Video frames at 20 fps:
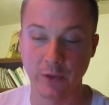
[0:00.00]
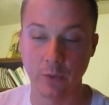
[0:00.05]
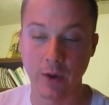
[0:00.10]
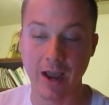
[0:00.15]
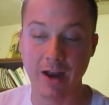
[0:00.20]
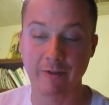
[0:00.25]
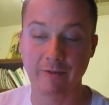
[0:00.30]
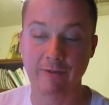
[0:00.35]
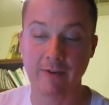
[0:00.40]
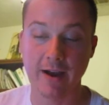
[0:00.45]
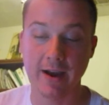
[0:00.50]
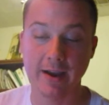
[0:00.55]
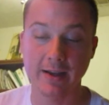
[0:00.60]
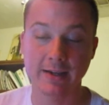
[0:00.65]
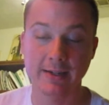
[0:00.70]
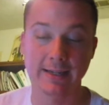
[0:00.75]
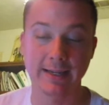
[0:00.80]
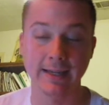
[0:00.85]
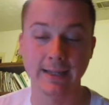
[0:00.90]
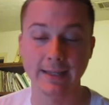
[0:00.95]

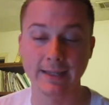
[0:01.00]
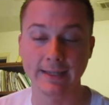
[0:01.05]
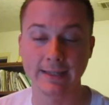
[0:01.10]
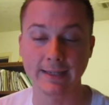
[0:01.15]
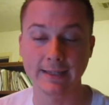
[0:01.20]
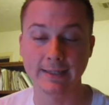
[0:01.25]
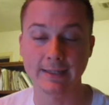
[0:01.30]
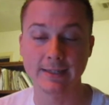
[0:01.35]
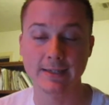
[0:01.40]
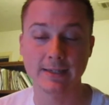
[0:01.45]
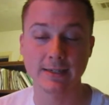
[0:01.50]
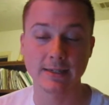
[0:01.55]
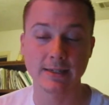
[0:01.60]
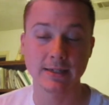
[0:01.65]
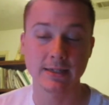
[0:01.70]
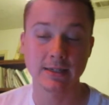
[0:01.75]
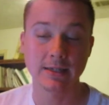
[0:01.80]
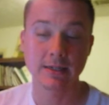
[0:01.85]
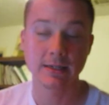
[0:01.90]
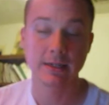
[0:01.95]
ratified delegates
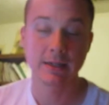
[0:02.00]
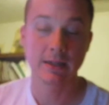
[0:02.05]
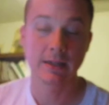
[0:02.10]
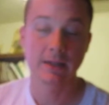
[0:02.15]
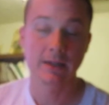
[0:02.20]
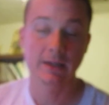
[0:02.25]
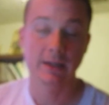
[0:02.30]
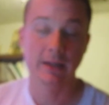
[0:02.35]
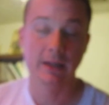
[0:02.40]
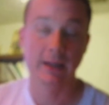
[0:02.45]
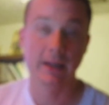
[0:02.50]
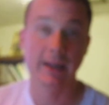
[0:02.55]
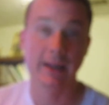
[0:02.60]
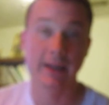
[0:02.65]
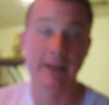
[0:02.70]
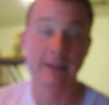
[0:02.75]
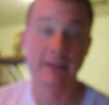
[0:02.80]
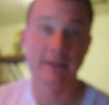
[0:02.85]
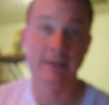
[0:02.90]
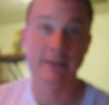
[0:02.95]

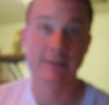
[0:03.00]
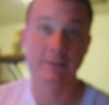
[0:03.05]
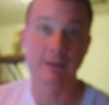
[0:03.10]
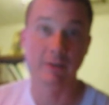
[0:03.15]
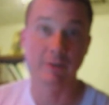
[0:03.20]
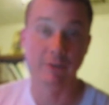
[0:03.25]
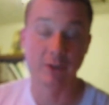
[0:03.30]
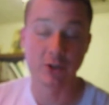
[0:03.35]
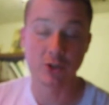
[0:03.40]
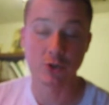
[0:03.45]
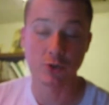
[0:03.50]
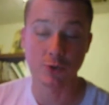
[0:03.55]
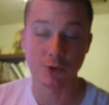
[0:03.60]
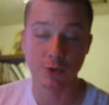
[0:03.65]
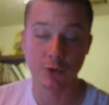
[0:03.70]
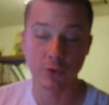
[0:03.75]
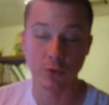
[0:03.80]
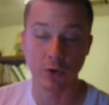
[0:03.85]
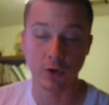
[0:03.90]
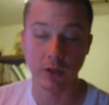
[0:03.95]
and officials
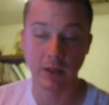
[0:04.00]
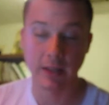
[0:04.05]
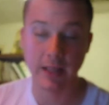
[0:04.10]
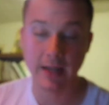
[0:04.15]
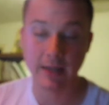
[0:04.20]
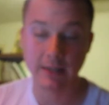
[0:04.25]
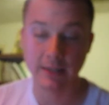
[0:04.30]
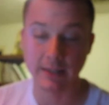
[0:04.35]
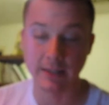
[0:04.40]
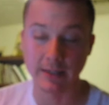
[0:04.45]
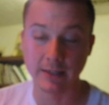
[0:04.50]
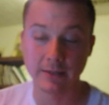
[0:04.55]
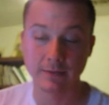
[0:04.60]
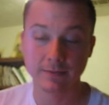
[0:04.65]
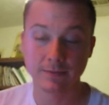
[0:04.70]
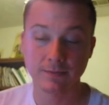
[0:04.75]
who were elected